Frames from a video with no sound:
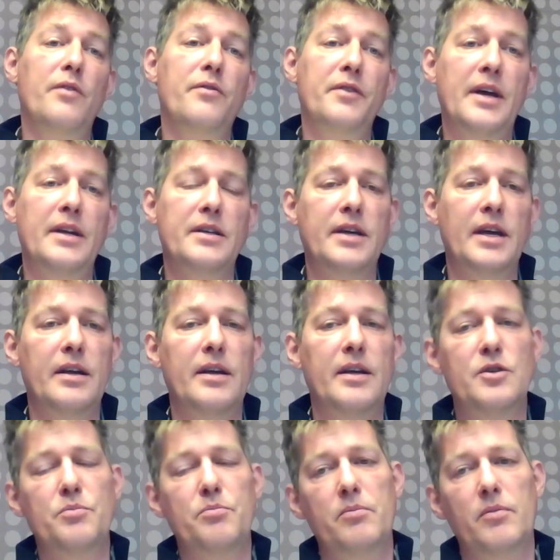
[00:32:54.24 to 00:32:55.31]
of that data
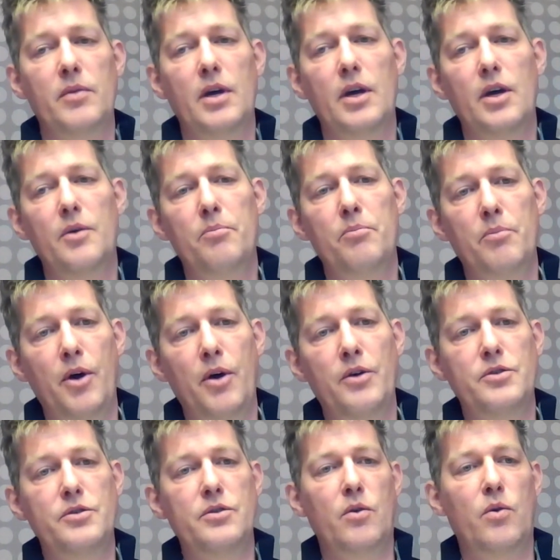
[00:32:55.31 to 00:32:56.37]
is
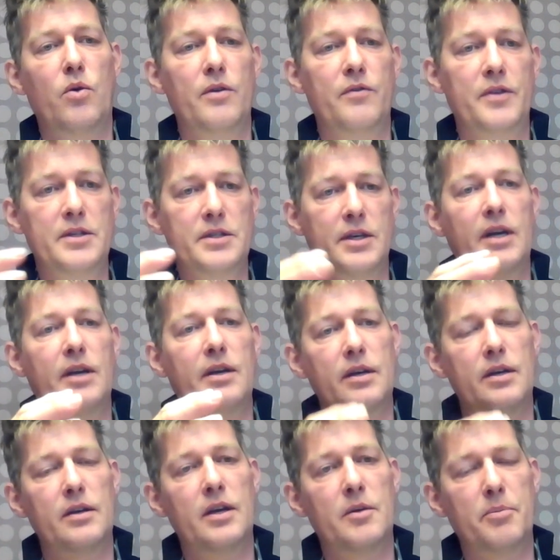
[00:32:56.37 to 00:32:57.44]
merged, all of this
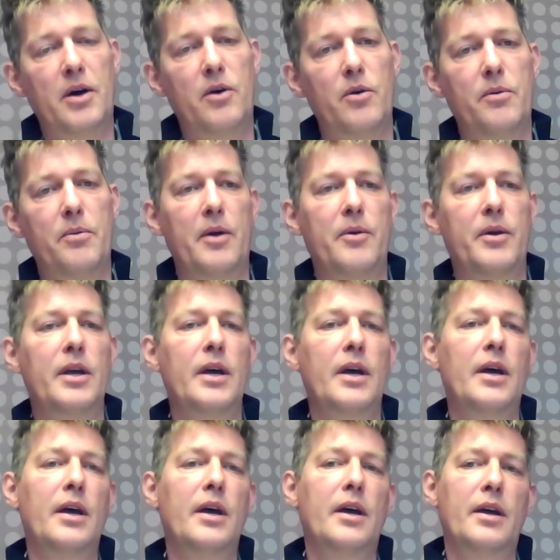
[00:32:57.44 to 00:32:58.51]
data in Power Query
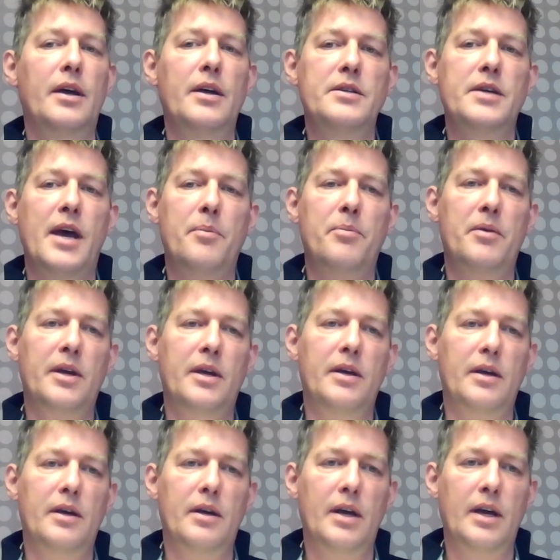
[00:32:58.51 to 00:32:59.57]
is
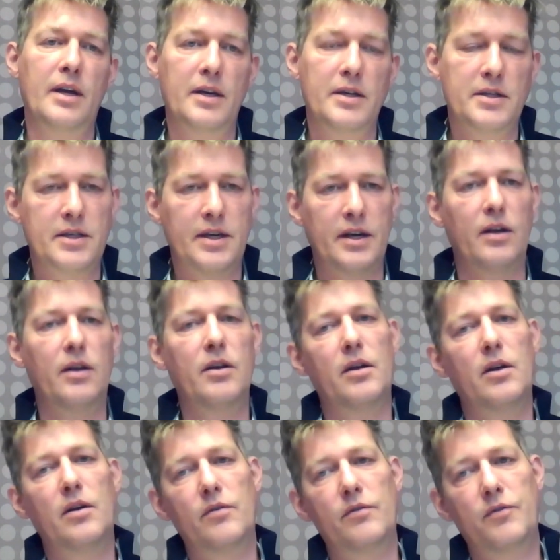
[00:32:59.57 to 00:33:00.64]
happening in
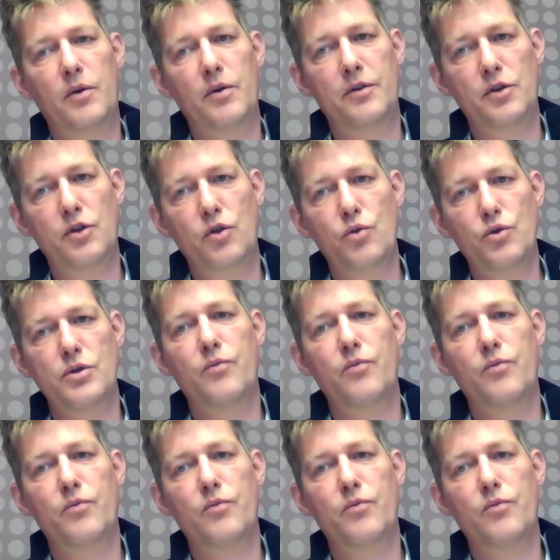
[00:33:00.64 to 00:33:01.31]
Excel for the use